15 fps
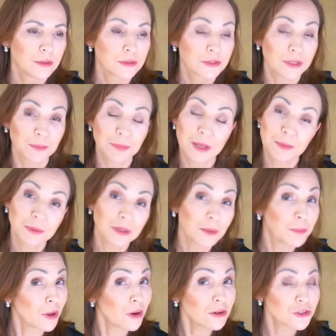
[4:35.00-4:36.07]
Some people
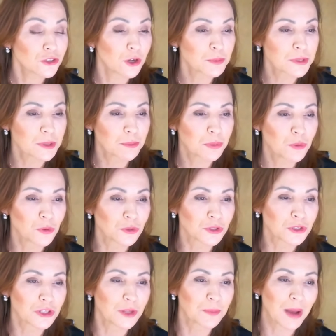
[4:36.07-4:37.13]
are bottle shops important
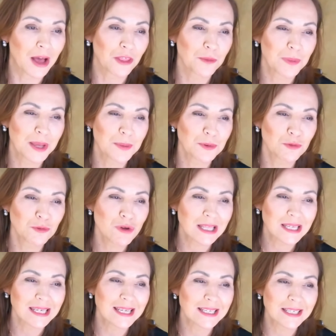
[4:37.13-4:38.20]
to them. Other people
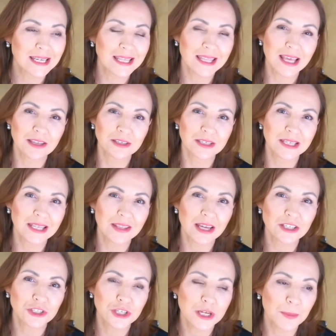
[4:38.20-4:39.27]
really need near
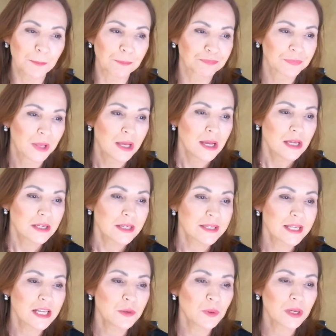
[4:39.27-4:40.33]
that gym.
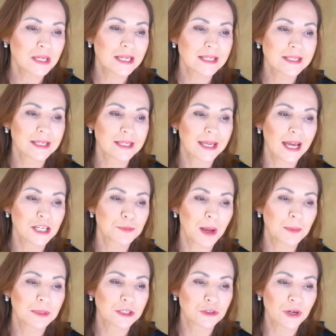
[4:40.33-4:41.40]
Does anyone need to catch
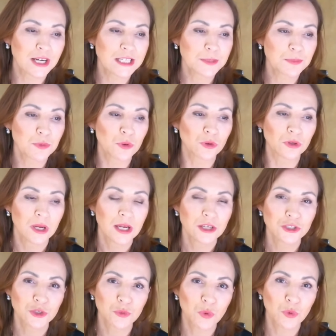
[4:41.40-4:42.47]
public transport
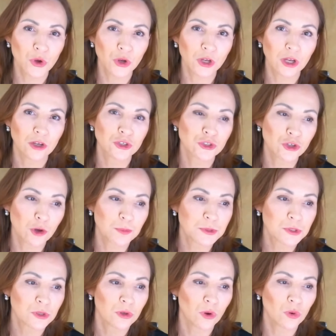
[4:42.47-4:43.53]
to work,
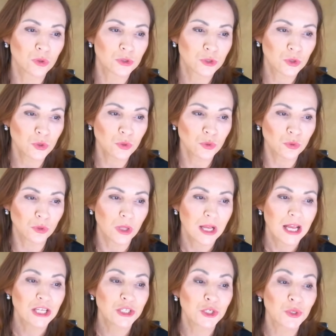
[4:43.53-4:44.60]
shops, or school?
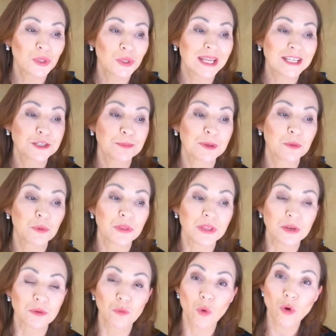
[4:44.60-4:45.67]
Do you need to be
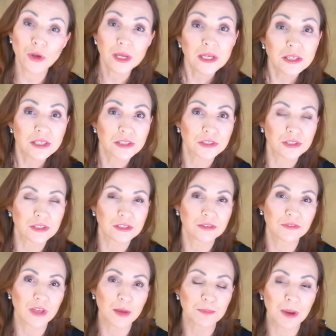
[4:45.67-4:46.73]
within walking distance
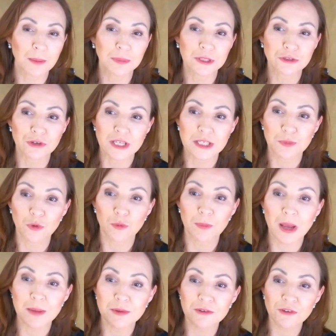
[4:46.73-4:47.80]
of that public transport?
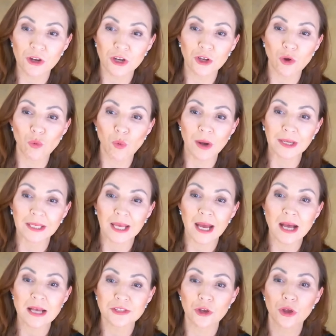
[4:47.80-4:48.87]
Maybe you've only got one
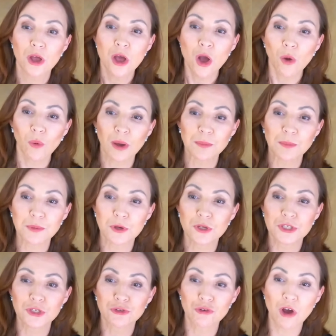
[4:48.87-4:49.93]
car, so one
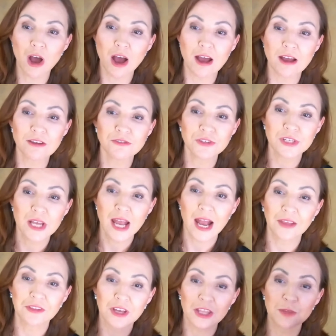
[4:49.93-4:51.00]
person drives
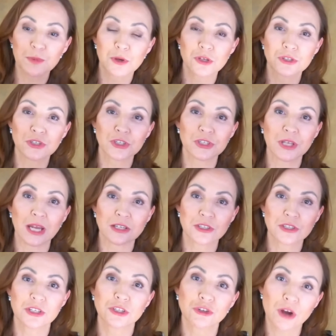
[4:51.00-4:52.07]
and the other person just
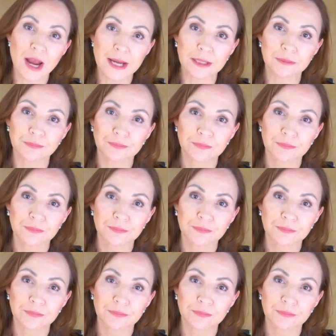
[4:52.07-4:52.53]
catches the train.